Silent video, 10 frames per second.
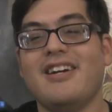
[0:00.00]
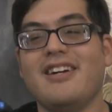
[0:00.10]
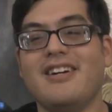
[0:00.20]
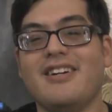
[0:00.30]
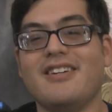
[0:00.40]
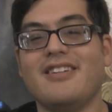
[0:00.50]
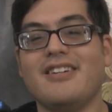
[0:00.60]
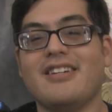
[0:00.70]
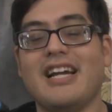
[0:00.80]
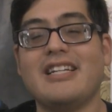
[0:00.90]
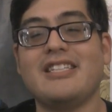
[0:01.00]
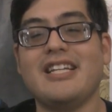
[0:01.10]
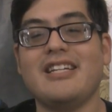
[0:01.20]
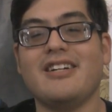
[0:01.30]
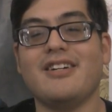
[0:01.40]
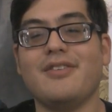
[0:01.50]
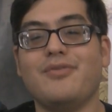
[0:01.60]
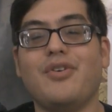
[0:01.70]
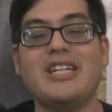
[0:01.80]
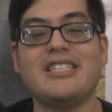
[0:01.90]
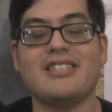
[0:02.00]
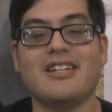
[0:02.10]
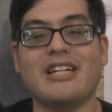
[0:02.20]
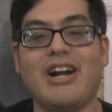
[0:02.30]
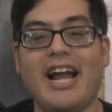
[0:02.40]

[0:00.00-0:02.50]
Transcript: As the voices on there